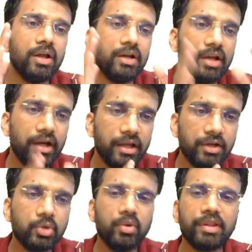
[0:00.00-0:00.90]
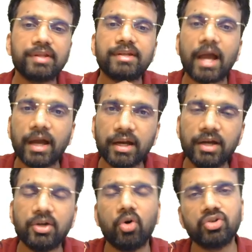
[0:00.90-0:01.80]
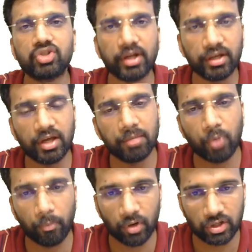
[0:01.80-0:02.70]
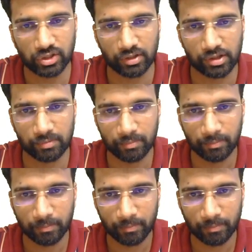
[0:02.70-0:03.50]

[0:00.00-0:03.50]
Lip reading: leading to a stagnant or shrinking populations.